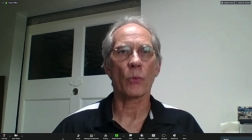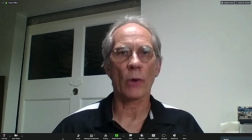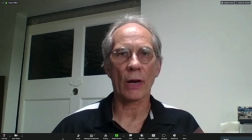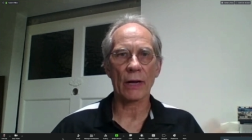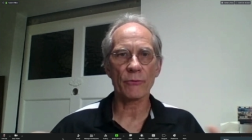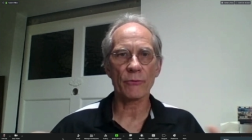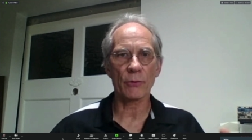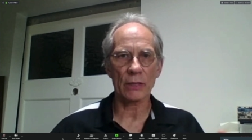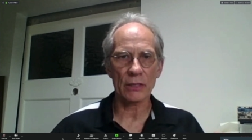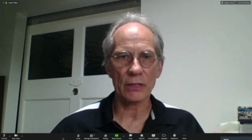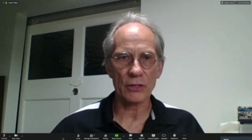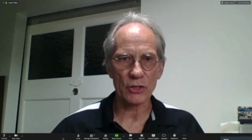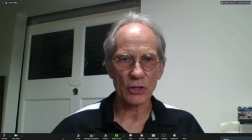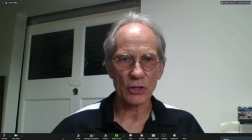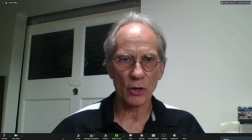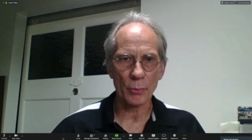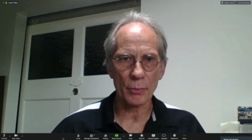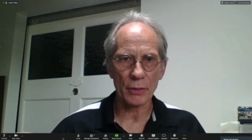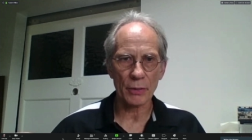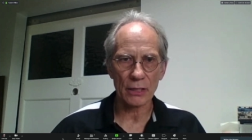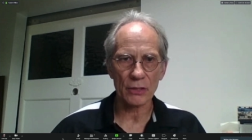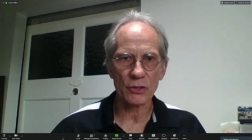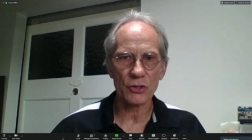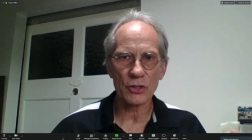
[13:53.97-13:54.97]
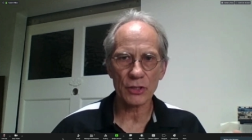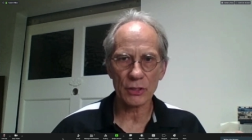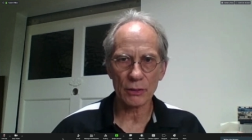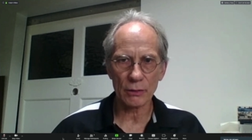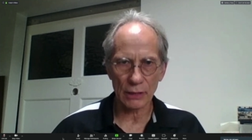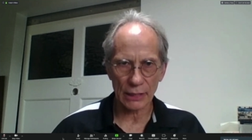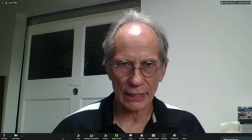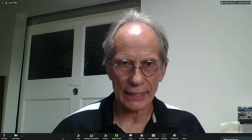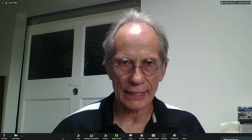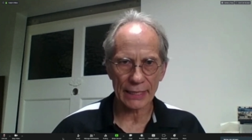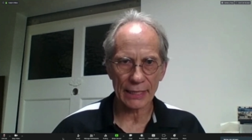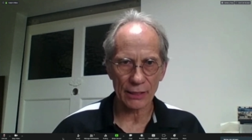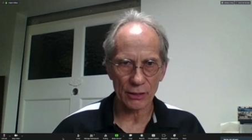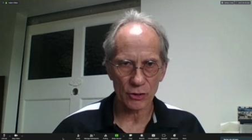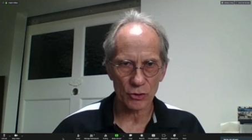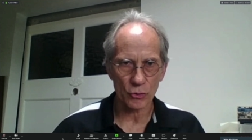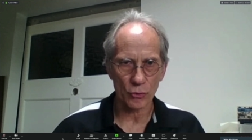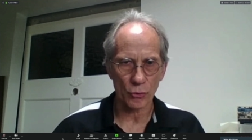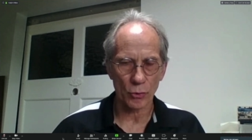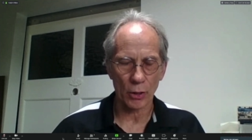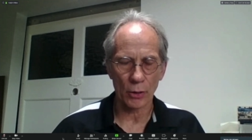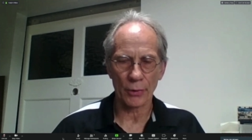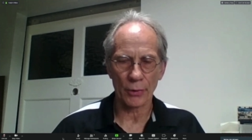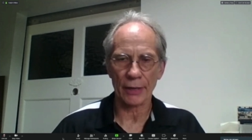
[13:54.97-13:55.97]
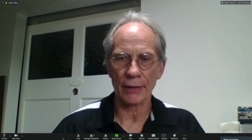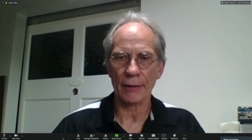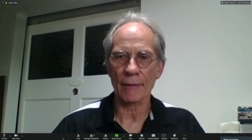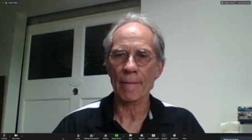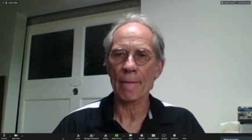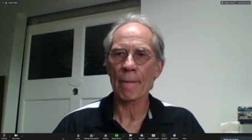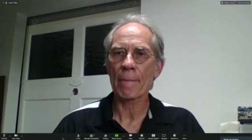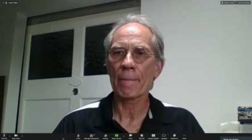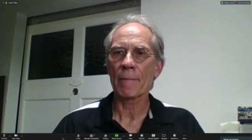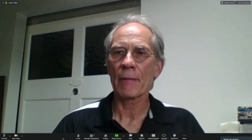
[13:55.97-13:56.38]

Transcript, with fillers: rightfully so because Lincoln is growing,